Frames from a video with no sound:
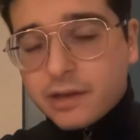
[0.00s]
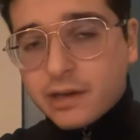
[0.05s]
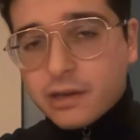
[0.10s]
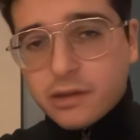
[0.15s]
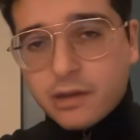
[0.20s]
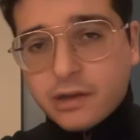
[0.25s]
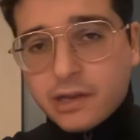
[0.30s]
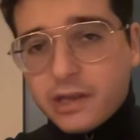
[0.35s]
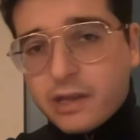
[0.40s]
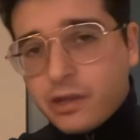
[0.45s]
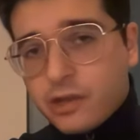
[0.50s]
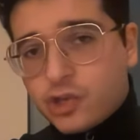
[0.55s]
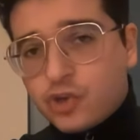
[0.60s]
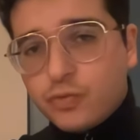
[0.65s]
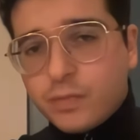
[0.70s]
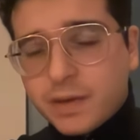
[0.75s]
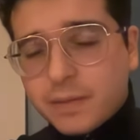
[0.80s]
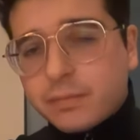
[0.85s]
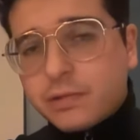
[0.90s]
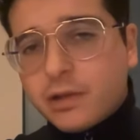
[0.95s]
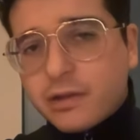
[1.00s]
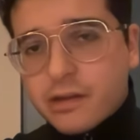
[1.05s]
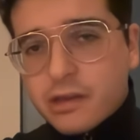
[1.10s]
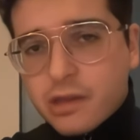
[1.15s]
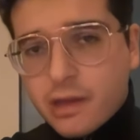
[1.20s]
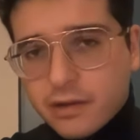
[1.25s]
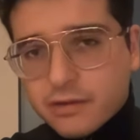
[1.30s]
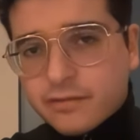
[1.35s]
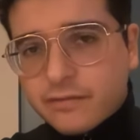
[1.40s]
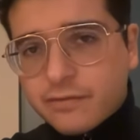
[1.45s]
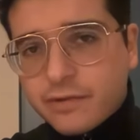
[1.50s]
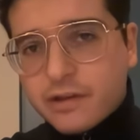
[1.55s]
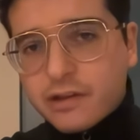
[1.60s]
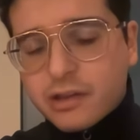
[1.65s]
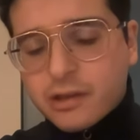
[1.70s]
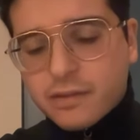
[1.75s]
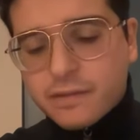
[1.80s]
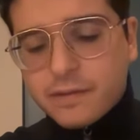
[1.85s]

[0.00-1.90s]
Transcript: it's not a human blood sacrifice.